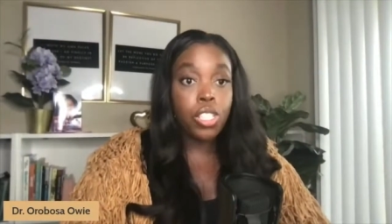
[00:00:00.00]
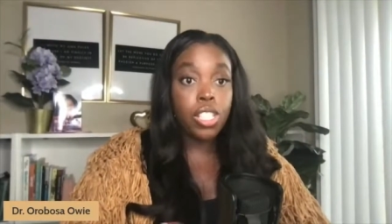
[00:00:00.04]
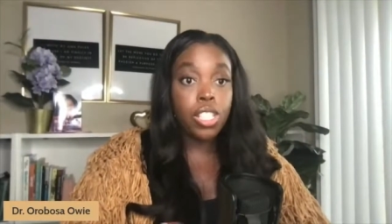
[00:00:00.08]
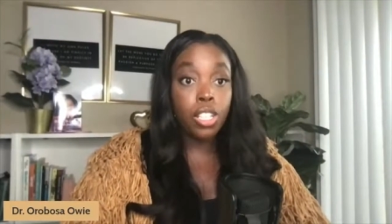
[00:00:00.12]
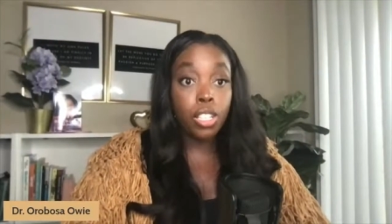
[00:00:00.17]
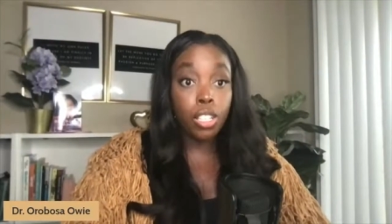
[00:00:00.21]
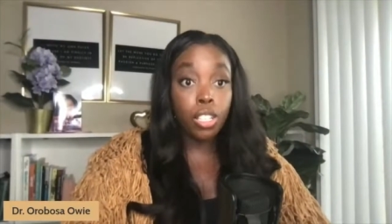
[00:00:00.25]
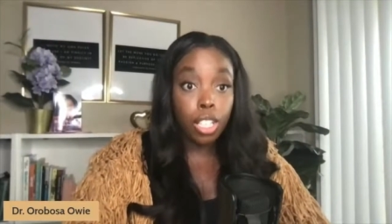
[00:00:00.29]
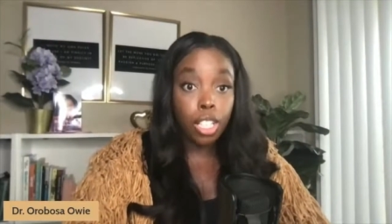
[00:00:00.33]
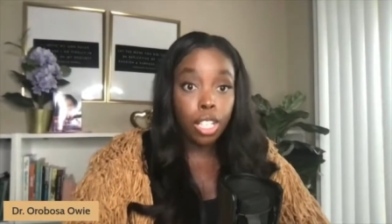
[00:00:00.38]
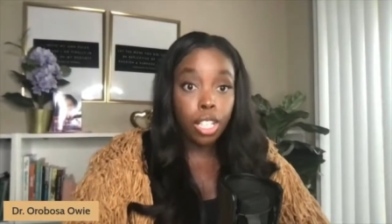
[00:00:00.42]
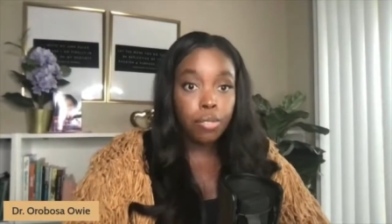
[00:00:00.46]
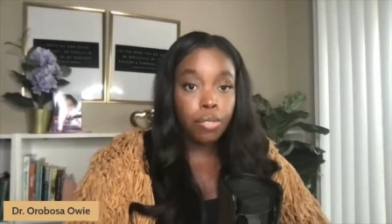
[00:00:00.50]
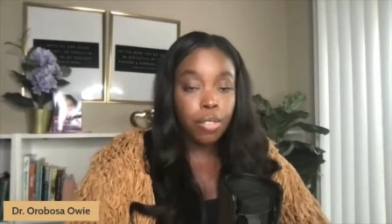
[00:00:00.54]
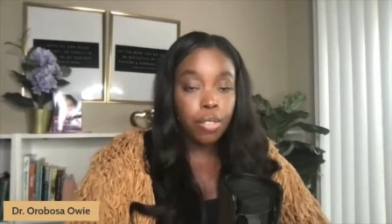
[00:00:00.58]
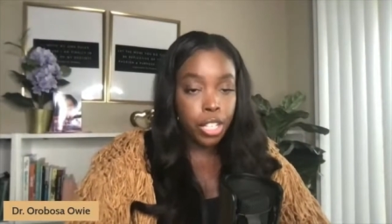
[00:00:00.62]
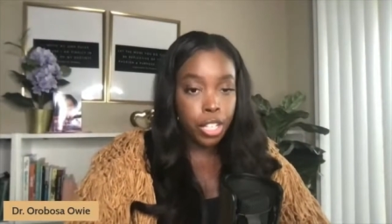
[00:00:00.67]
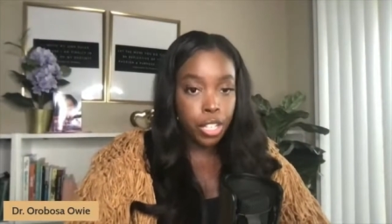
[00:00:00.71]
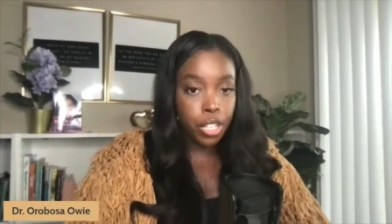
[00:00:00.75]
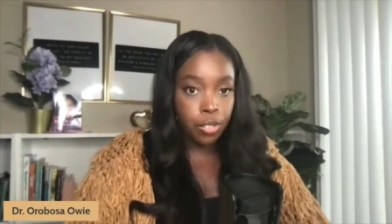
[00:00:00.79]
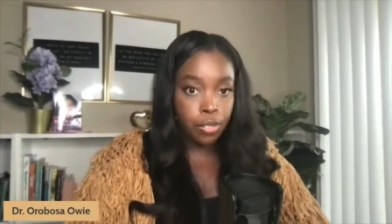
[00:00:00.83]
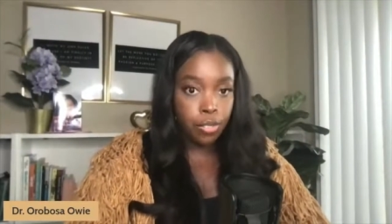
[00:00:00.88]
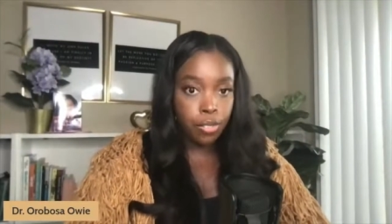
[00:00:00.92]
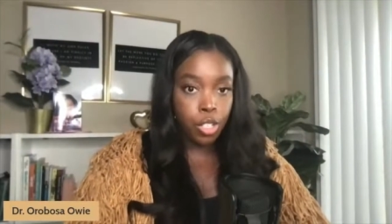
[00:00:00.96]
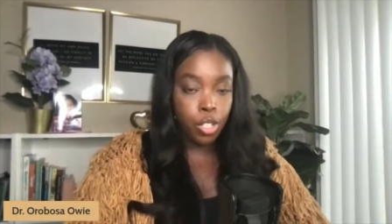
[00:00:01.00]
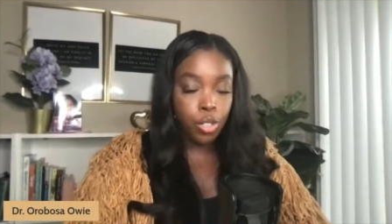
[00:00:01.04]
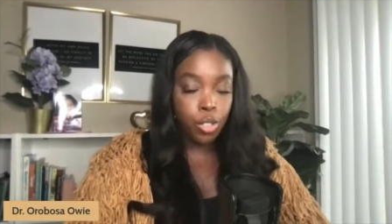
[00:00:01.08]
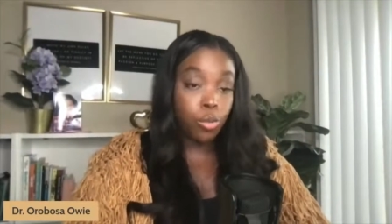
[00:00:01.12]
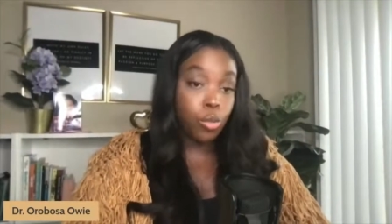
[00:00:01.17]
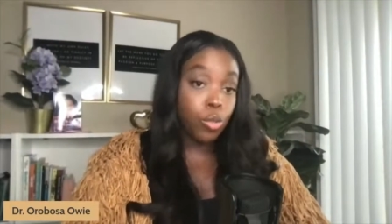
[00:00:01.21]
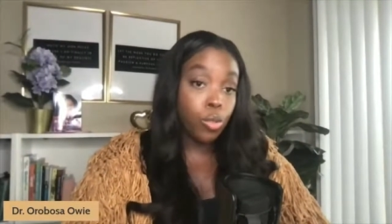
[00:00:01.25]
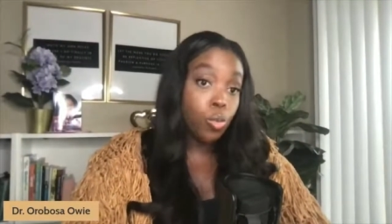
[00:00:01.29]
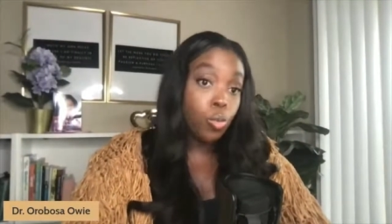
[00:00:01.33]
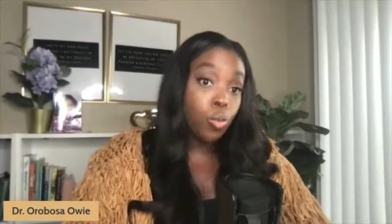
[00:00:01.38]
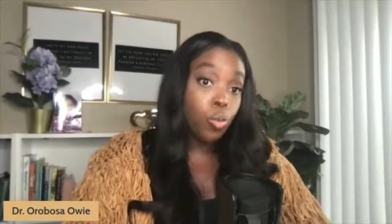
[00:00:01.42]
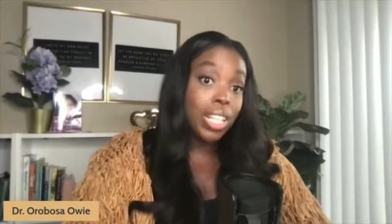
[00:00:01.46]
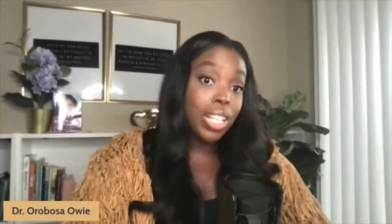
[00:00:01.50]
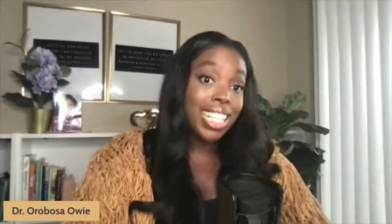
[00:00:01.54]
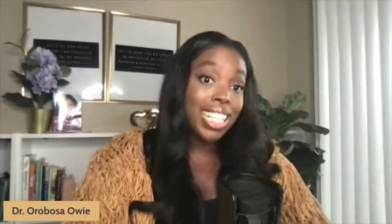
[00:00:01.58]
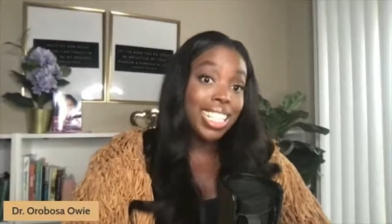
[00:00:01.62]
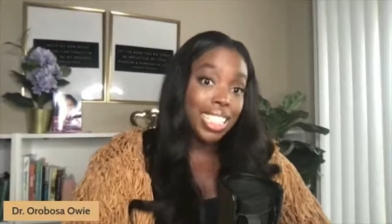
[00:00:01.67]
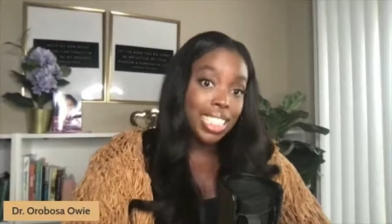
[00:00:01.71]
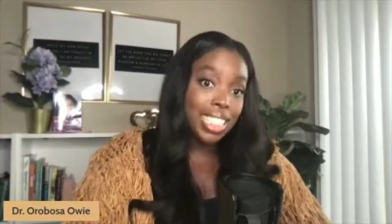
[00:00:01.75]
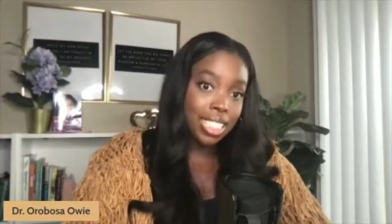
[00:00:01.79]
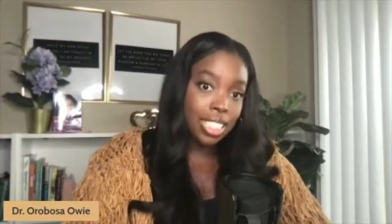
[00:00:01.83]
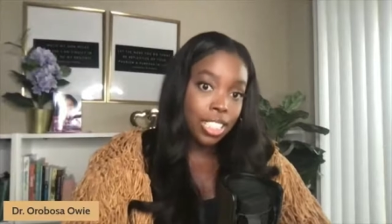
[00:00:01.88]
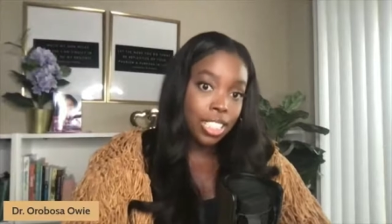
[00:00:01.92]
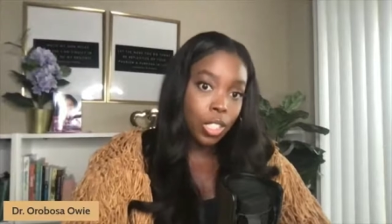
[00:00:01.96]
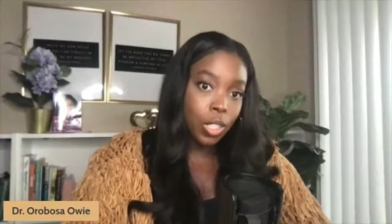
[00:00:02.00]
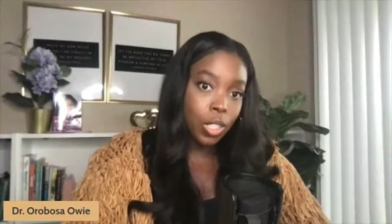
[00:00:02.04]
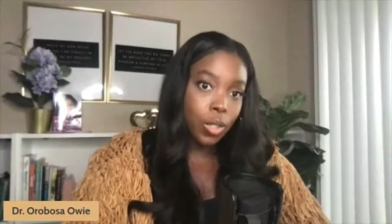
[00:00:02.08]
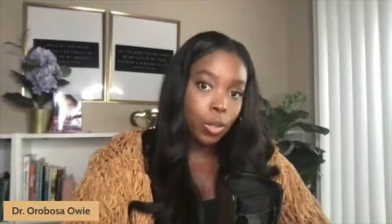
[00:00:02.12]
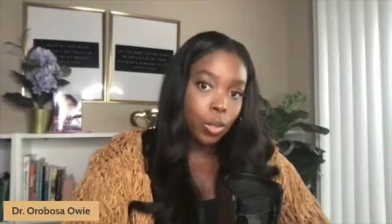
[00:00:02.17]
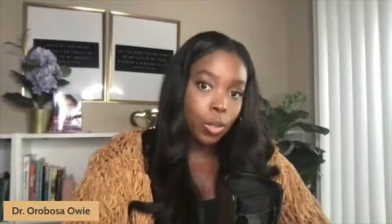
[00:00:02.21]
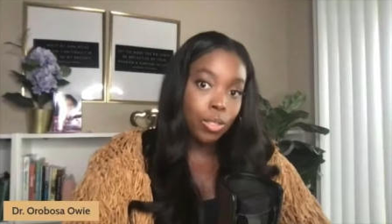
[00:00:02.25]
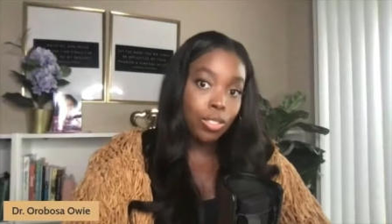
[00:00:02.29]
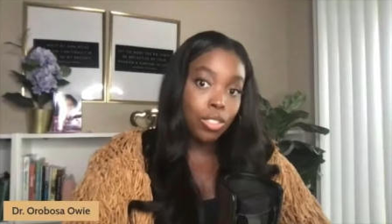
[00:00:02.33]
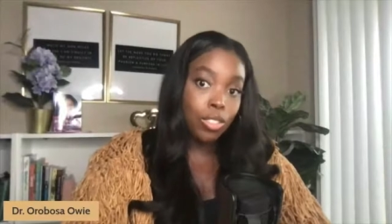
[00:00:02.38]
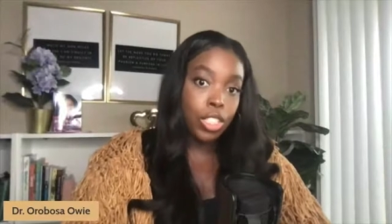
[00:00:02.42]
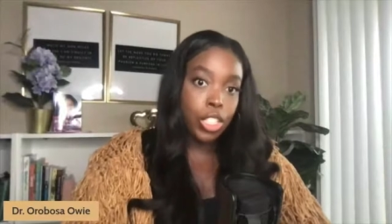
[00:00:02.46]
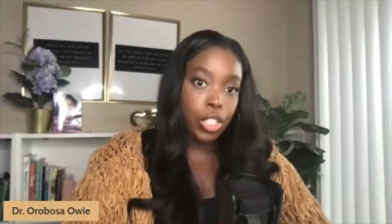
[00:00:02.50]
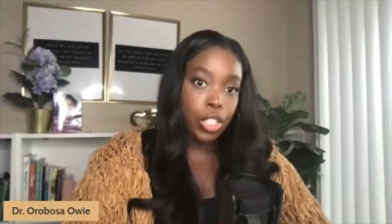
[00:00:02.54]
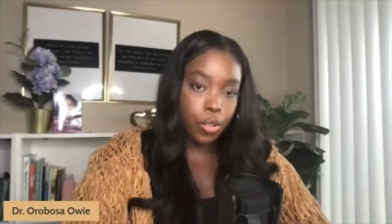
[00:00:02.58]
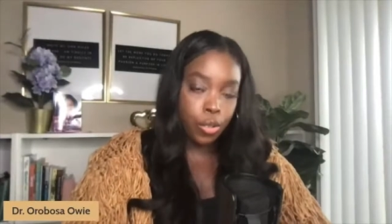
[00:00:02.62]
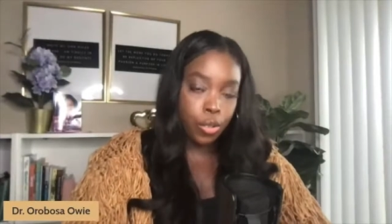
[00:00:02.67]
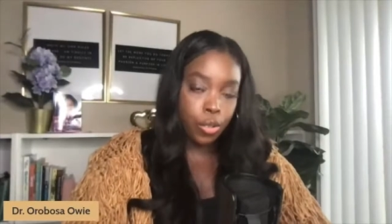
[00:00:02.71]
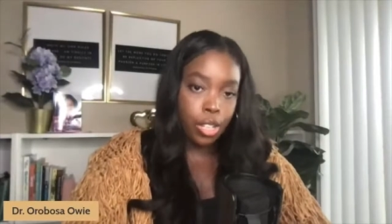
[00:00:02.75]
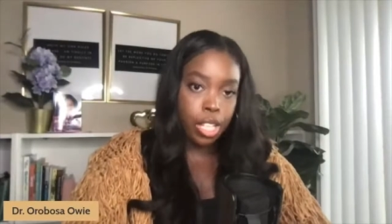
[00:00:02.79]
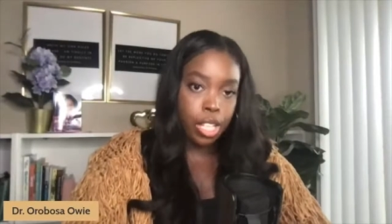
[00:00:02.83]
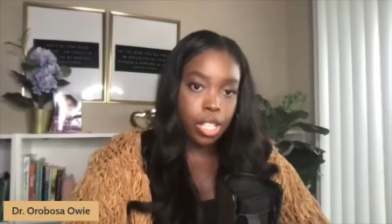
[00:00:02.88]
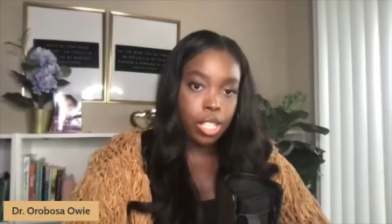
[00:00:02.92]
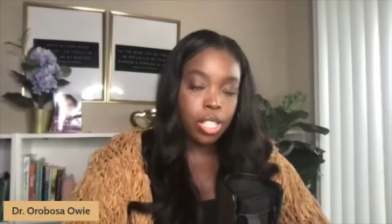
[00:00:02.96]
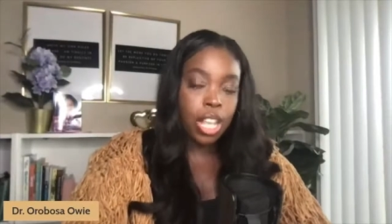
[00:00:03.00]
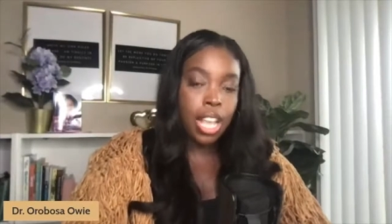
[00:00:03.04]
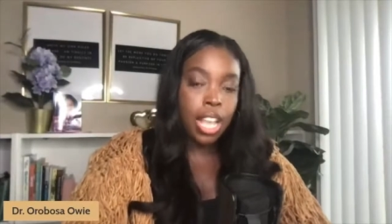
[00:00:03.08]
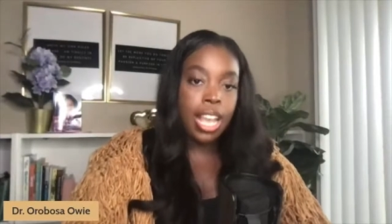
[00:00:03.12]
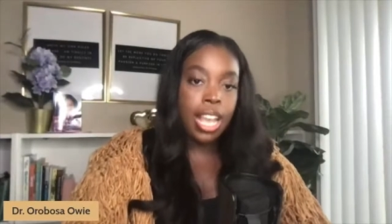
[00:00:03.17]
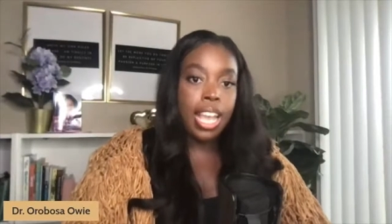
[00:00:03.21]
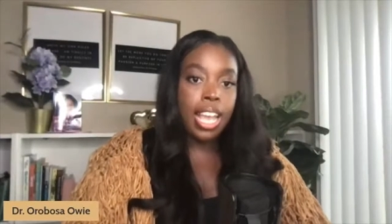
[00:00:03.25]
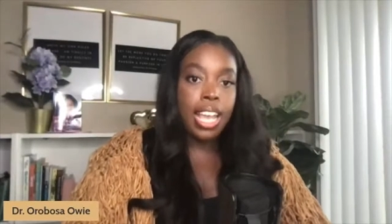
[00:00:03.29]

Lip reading: they're looking for individuals with clinical degrees